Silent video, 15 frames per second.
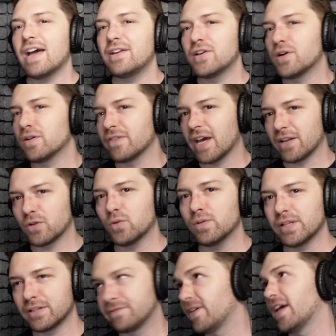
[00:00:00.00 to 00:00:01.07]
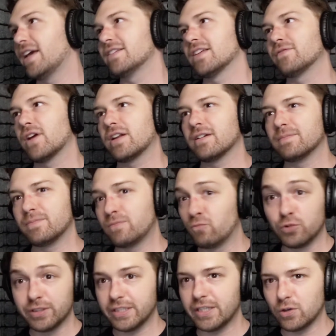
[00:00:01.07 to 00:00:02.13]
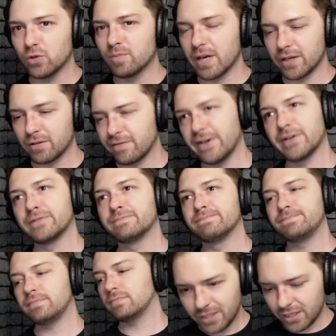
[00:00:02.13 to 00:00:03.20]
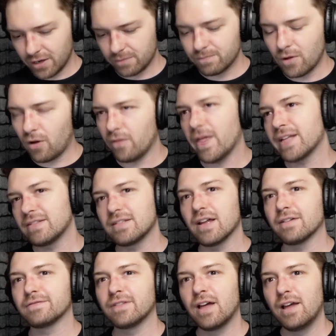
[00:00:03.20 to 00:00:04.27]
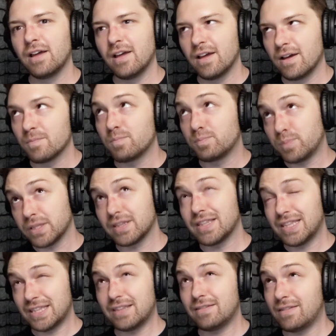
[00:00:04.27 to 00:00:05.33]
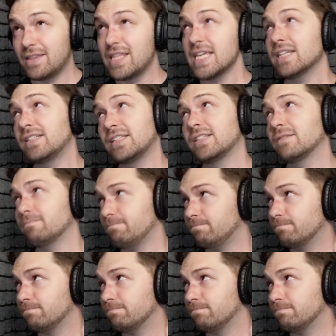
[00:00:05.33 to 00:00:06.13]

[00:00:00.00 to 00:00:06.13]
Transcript: I know I've got a cool interface, I've got a really cool microphone, you know, all that stuff. But this